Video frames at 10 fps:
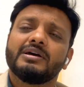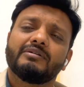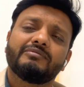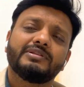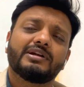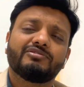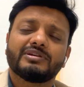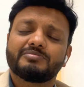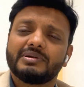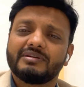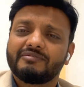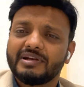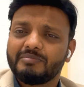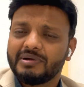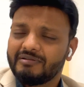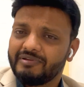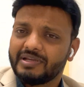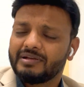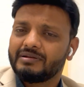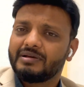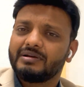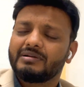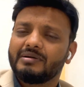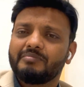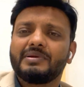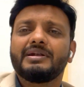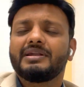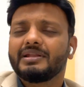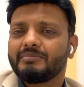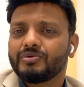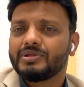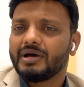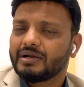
With the advancement of treatment, we can completely remove the